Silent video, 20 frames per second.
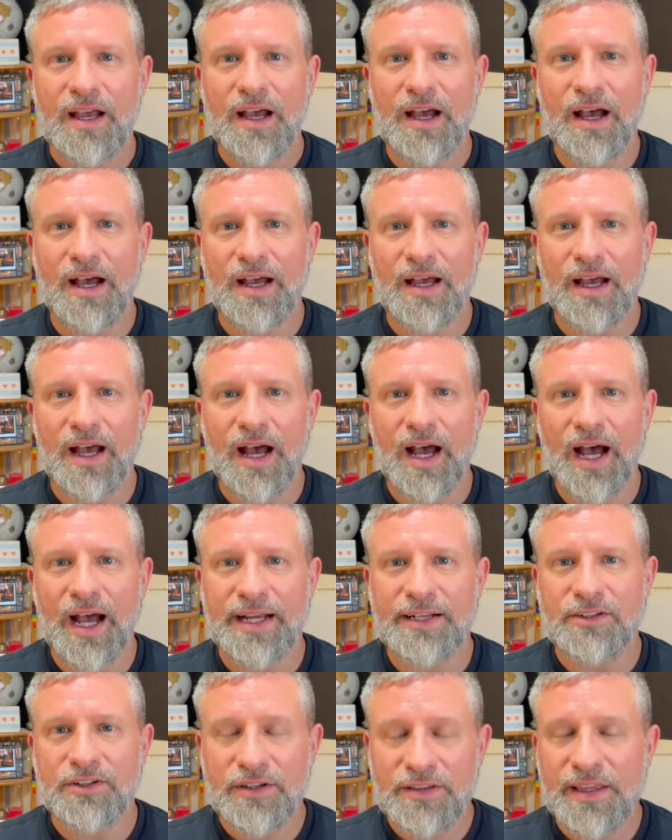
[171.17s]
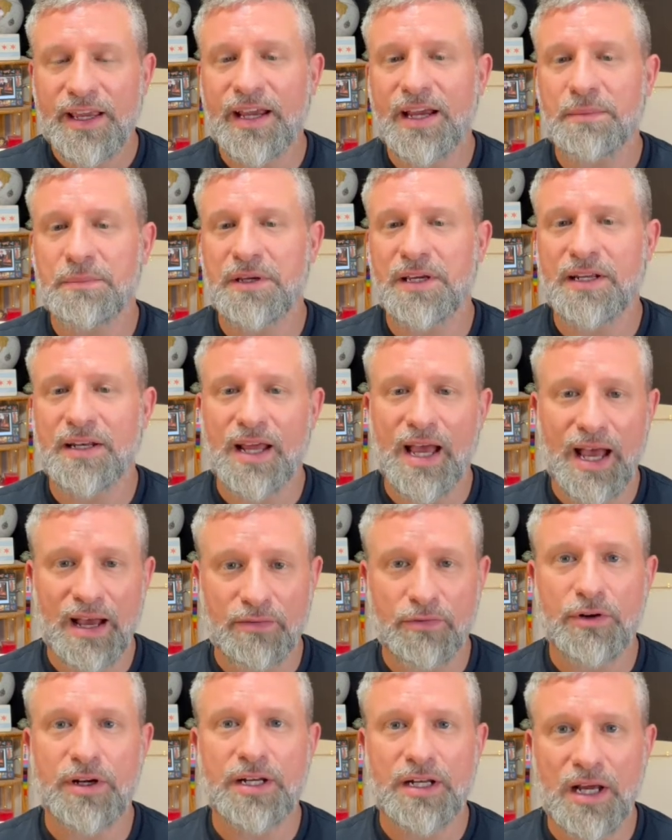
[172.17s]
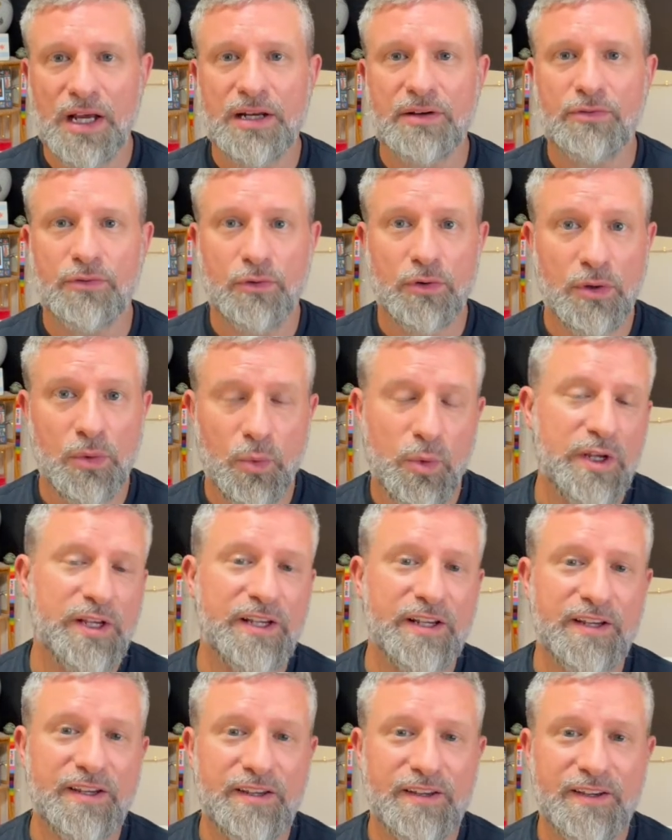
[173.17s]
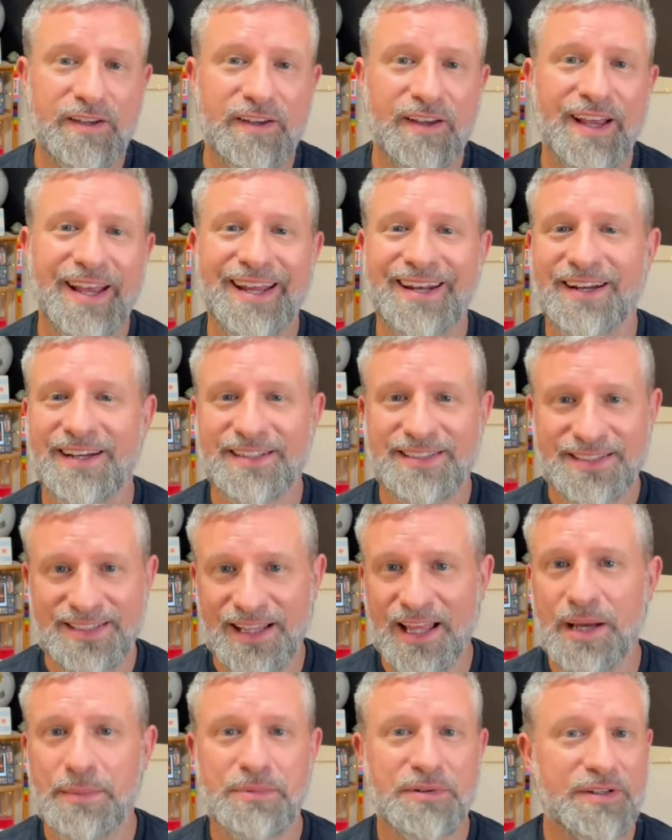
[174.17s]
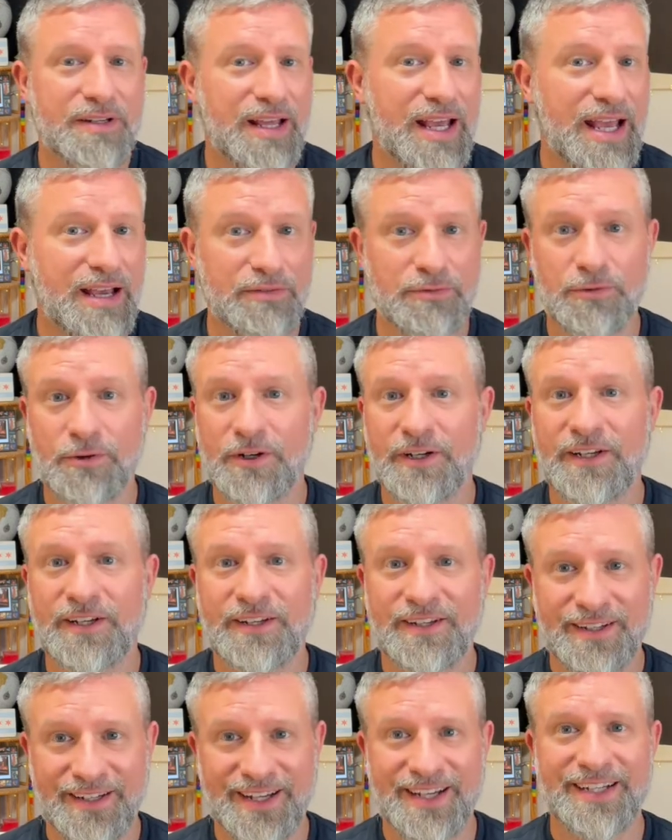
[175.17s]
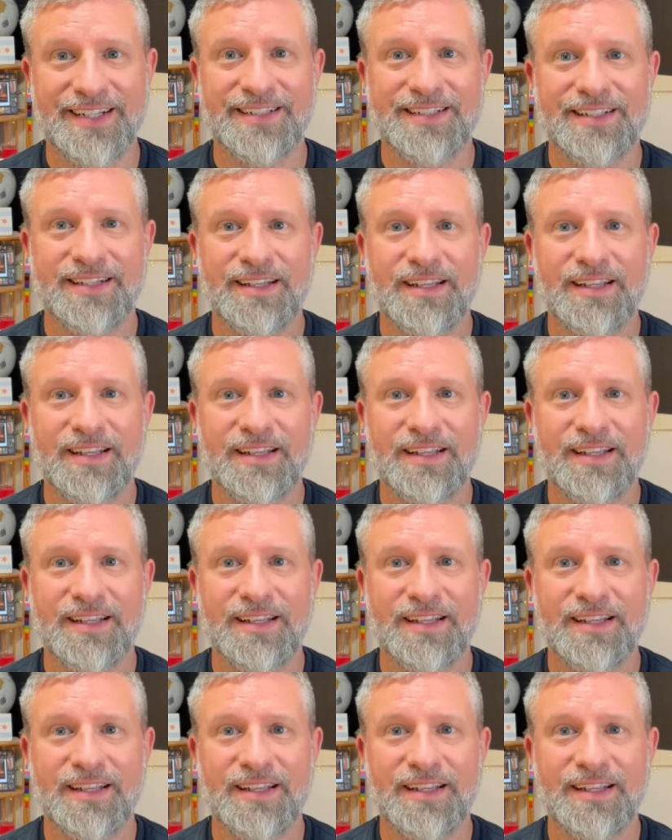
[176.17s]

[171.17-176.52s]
I took the Ambien every night for a week, and I slept every night.